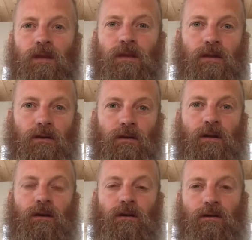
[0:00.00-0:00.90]
You're
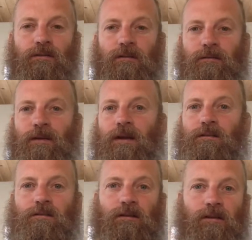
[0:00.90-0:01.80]
losing
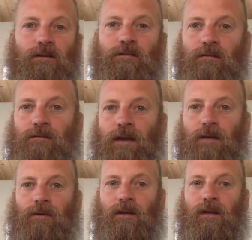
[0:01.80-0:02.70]
friends. You're losing
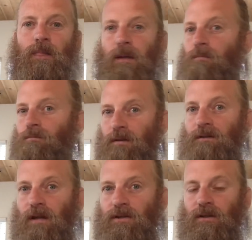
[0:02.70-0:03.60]
family,
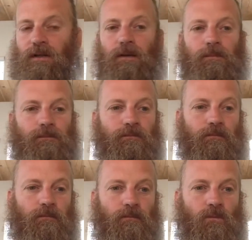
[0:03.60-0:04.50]
potentially.
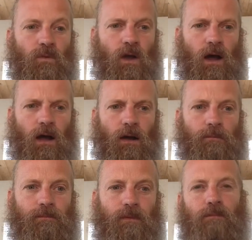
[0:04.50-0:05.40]

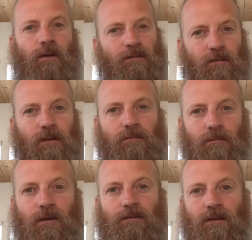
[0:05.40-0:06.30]
Mostly
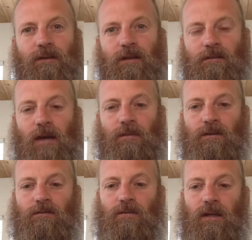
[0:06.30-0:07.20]
it does happen
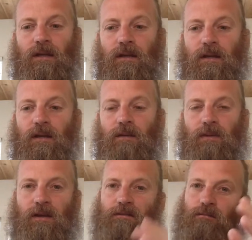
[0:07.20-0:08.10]
this way,
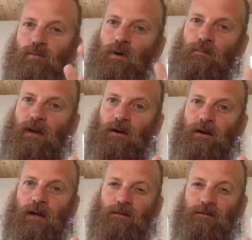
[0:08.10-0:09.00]
because one
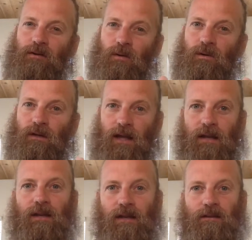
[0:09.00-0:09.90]
paradigm is totally
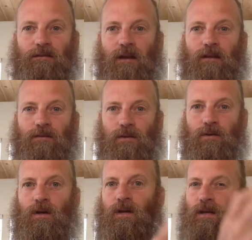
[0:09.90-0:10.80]
ending inside of you,
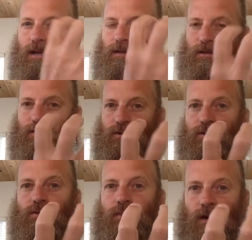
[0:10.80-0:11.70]
and the
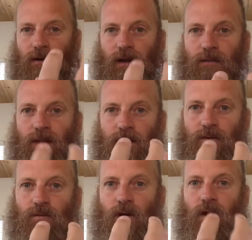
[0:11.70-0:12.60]
true paradigm that
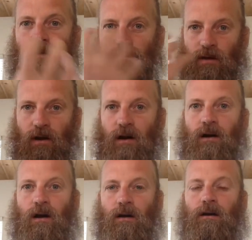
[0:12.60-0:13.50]
you are, that we
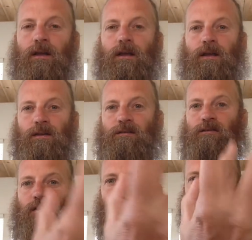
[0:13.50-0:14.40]
all are, is
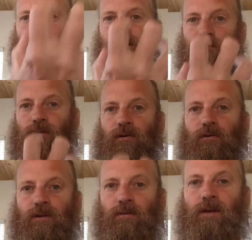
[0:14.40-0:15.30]
starting to just pull
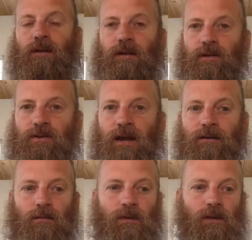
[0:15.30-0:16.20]
you in like a
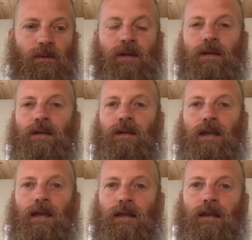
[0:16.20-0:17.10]
tractor beam,
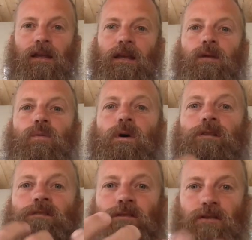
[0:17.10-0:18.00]
and it
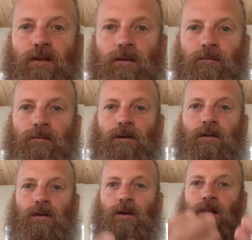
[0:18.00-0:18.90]
wants you to come
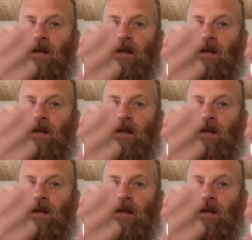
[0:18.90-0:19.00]
further.